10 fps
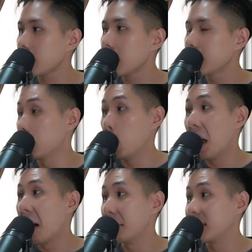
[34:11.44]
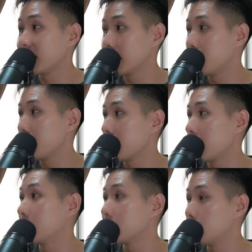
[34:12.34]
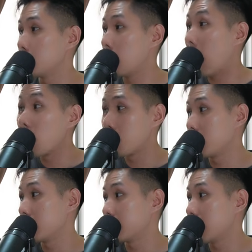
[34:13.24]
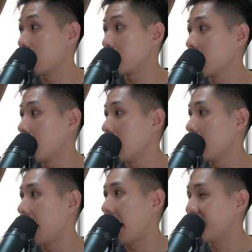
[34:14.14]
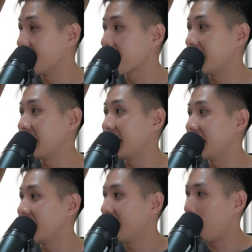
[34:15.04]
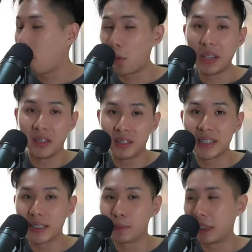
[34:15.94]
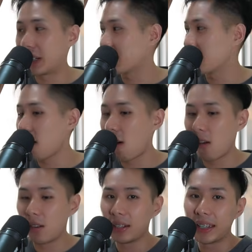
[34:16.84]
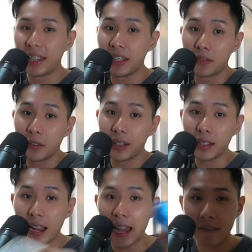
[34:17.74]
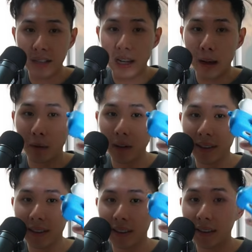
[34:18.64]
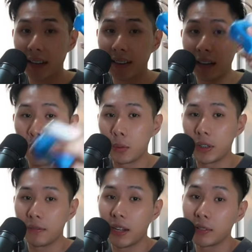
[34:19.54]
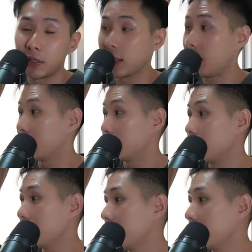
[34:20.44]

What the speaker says: So besides input, you can also do output of sound. Usually we use a speaker or an earphone here. I have an AirPods, so that's an output device for sound as well.